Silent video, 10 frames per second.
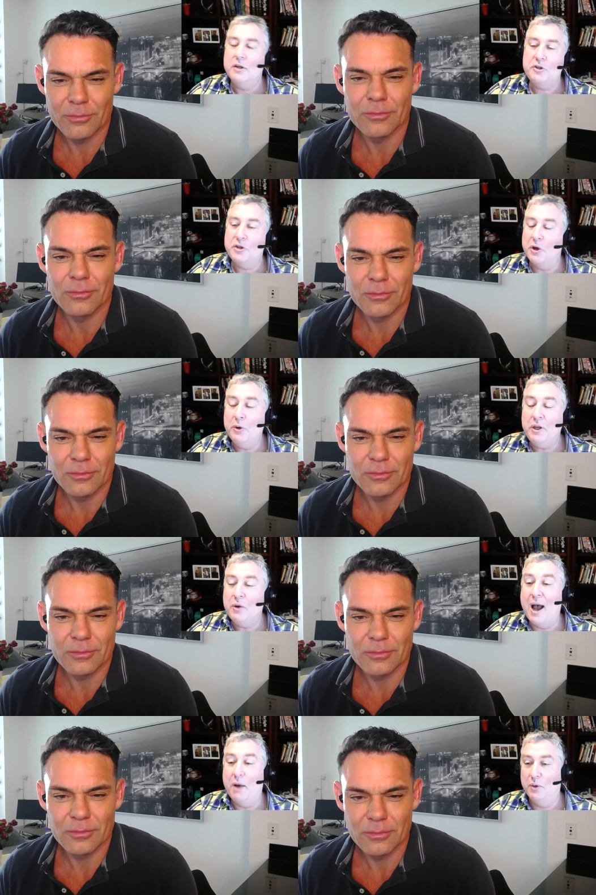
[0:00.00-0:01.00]
Speaker 1: show you
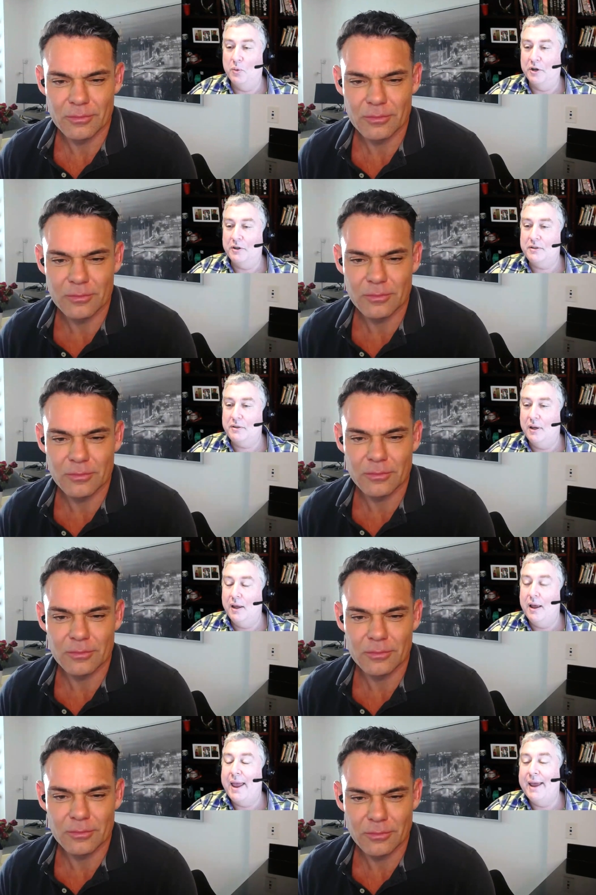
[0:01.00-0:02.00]
how it works,
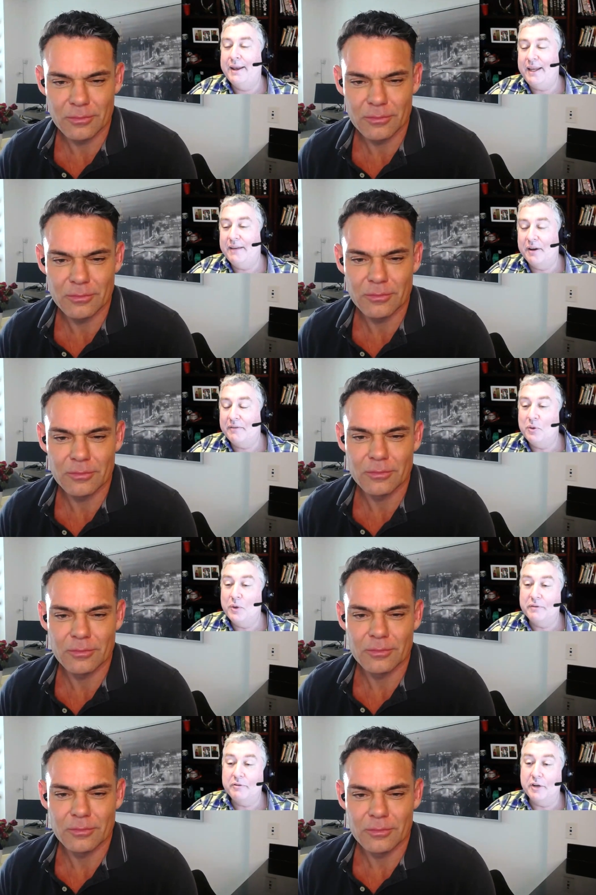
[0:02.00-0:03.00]
and give everyone
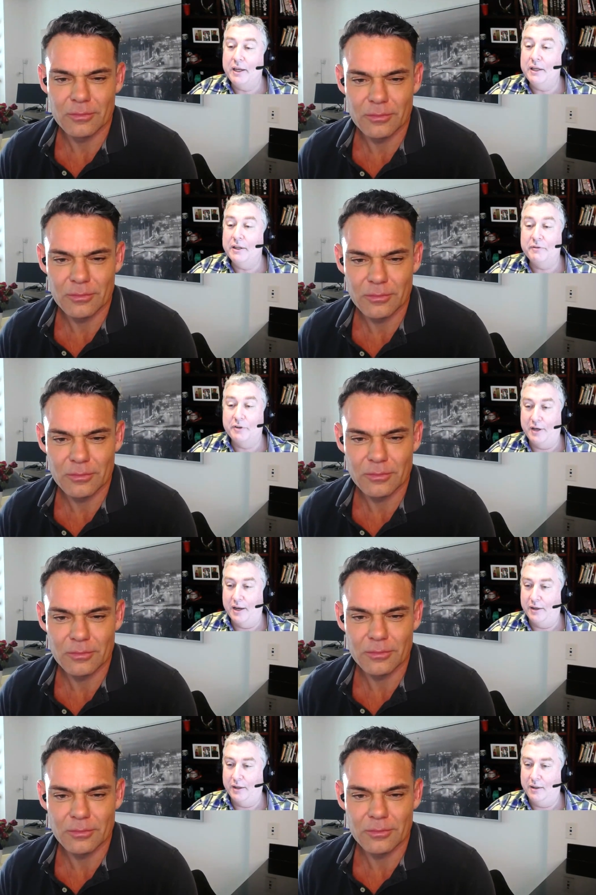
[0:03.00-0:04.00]
a free healing for
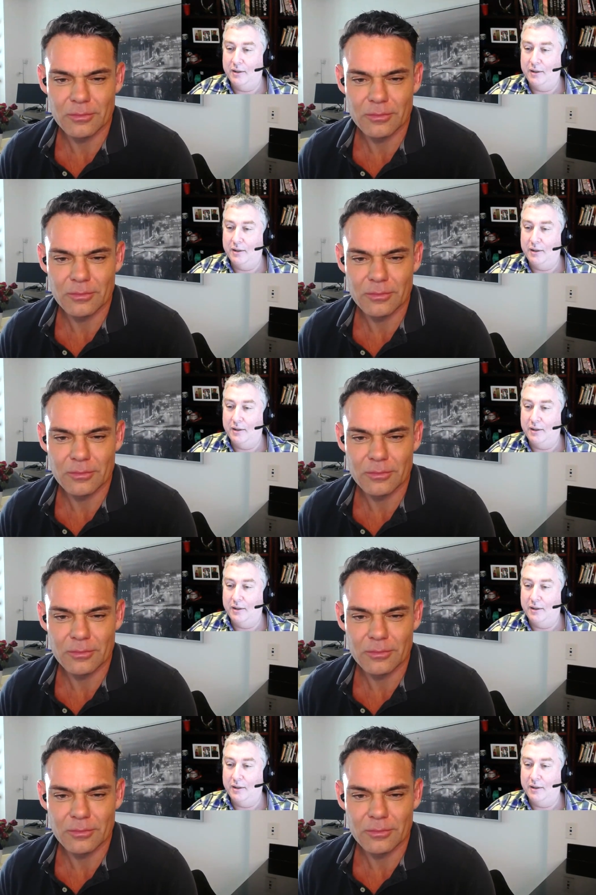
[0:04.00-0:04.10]
attending.